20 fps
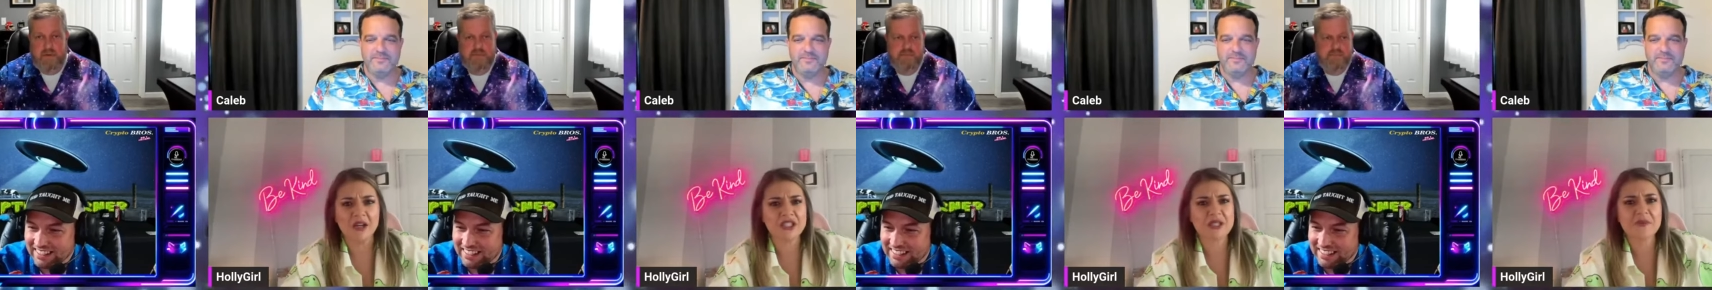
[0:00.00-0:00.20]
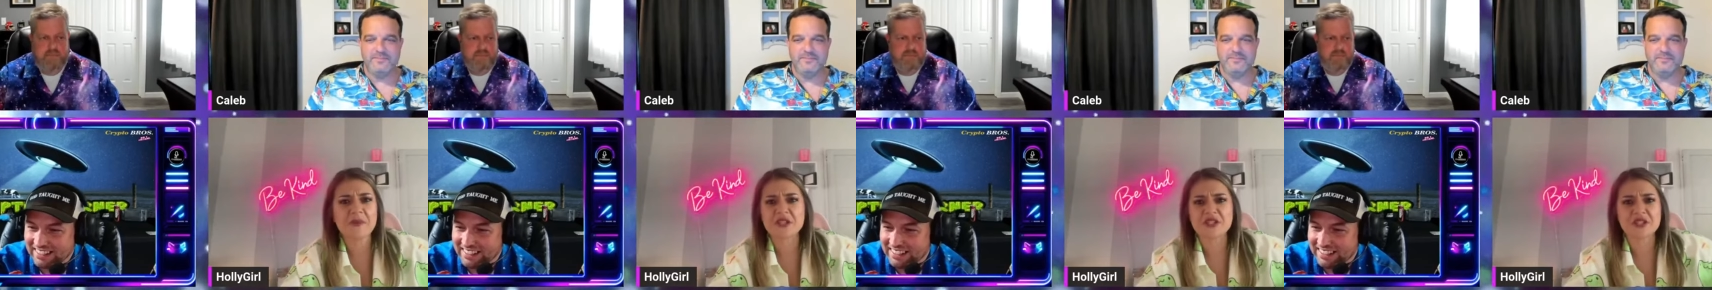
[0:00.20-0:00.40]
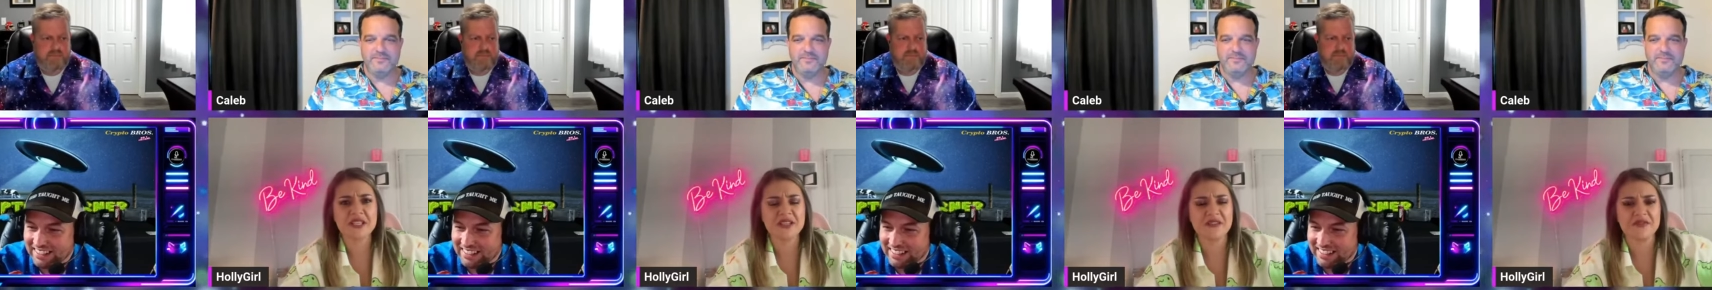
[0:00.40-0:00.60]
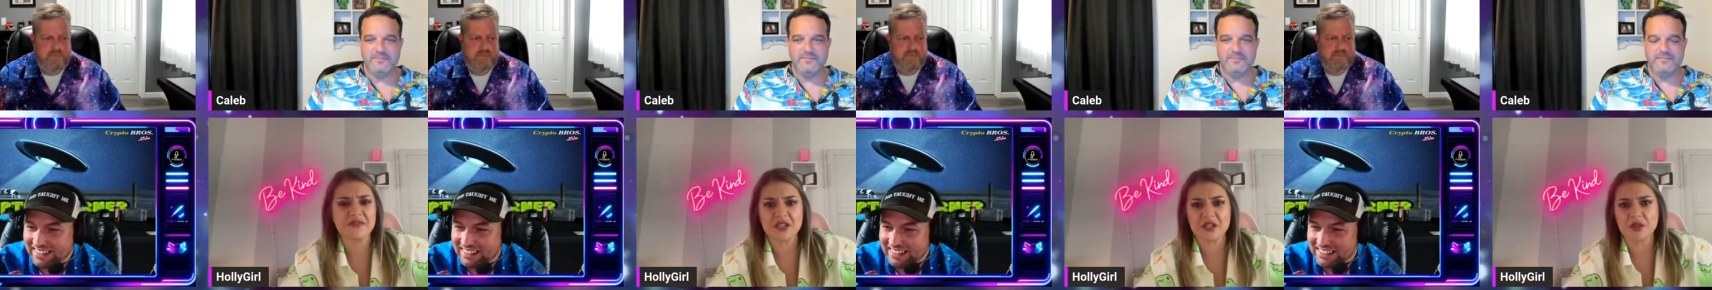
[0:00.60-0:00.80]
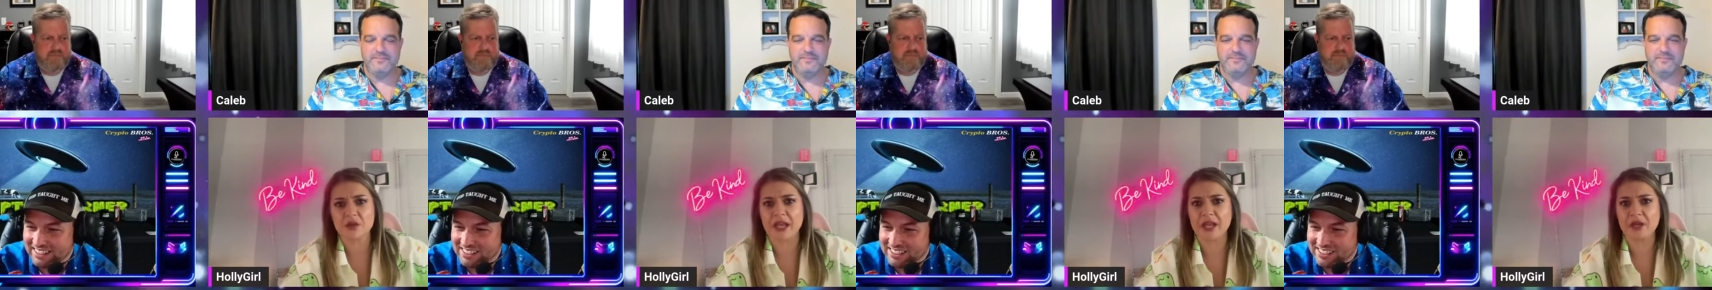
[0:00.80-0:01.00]
Speaker 1: Especially if they're
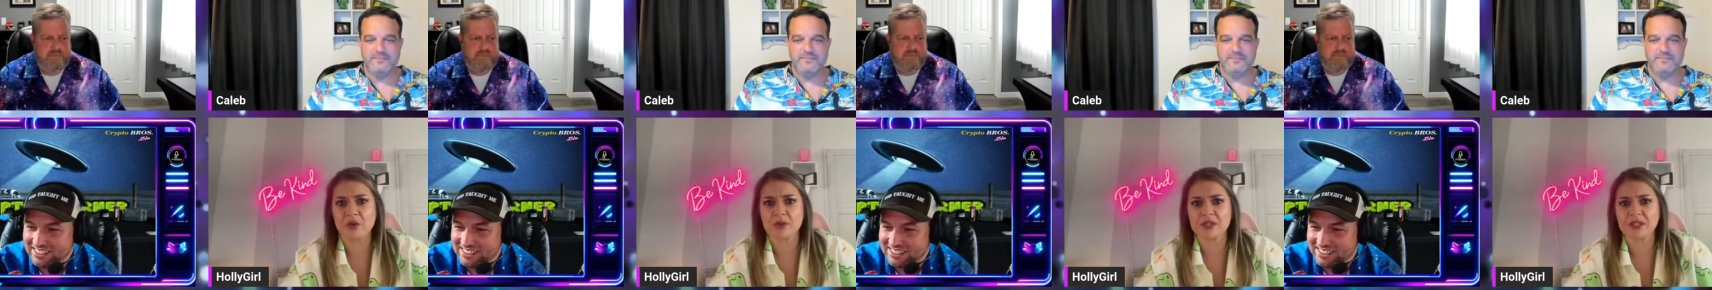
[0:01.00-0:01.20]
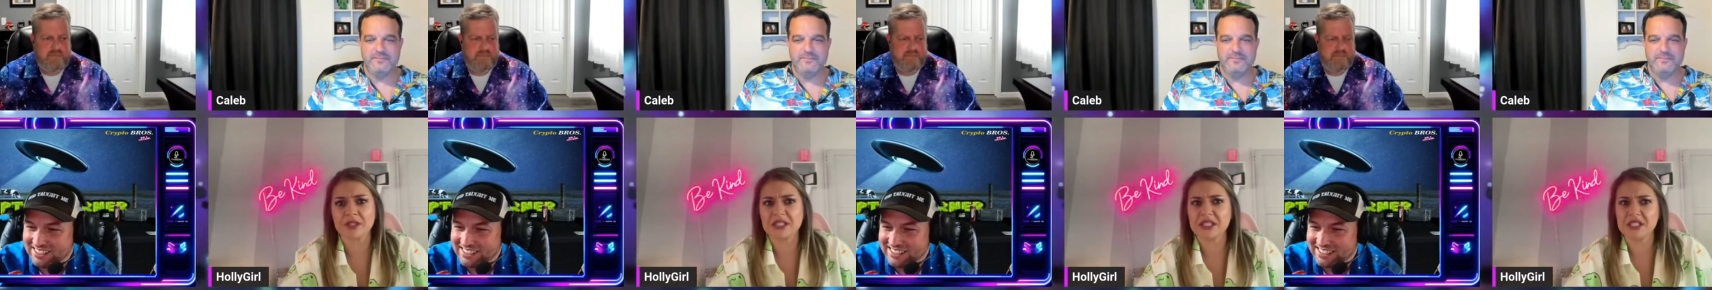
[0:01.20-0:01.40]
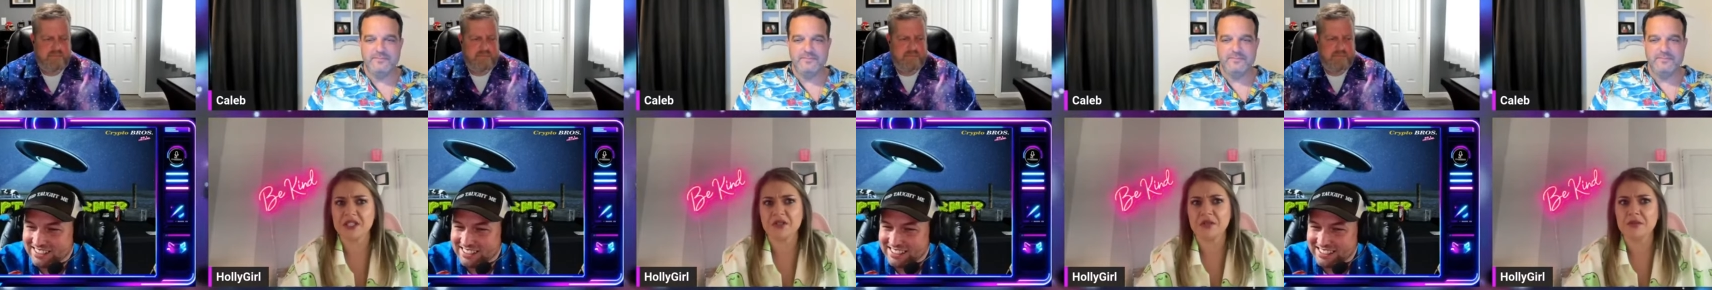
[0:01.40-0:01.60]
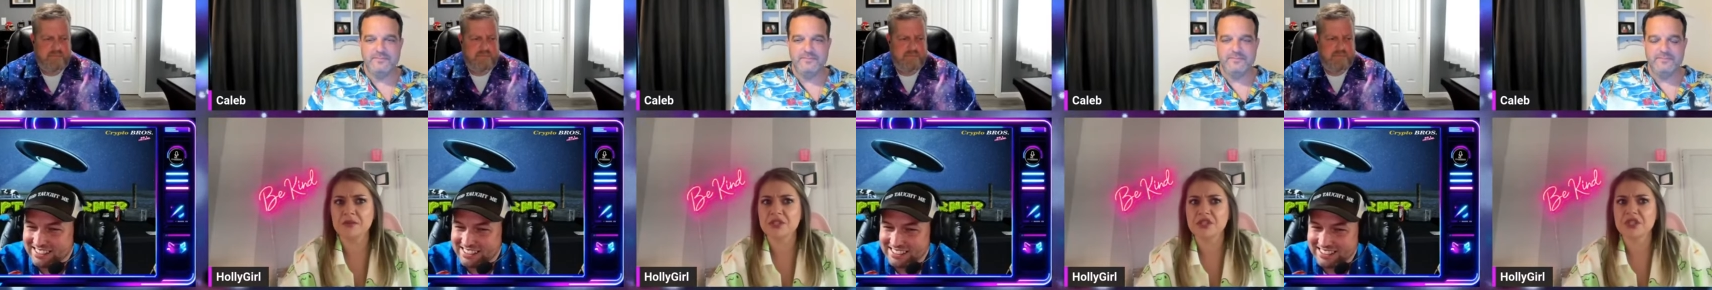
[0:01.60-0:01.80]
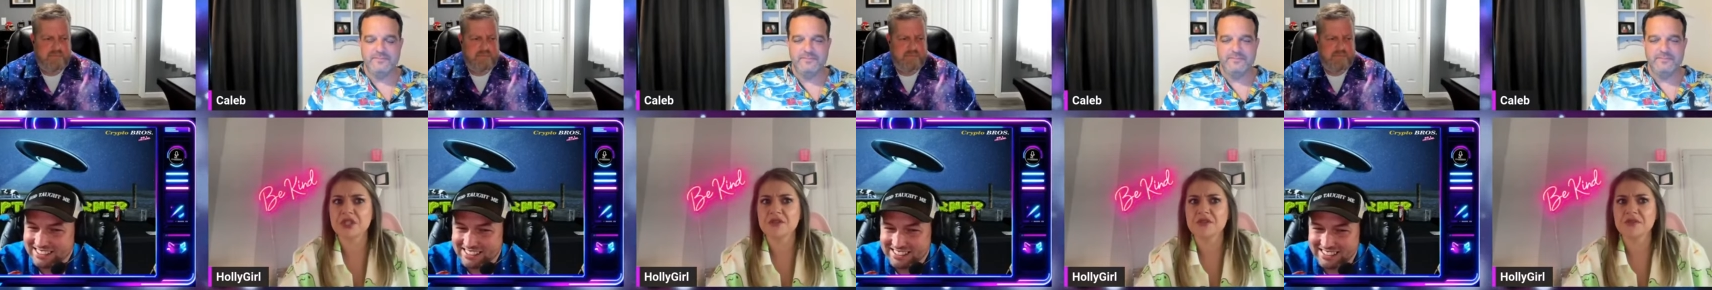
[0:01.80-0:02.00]
like really cute
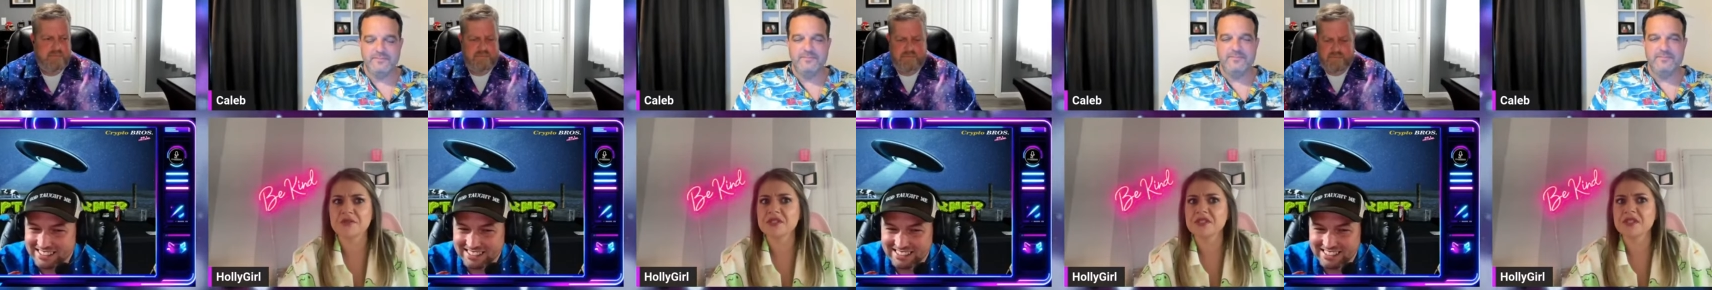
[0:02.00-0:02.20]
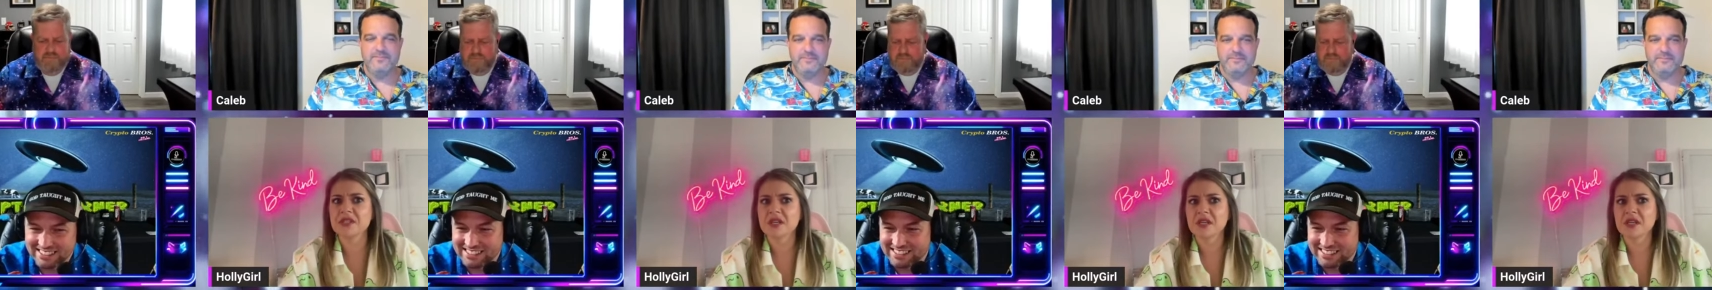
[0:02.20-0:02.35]
shoes.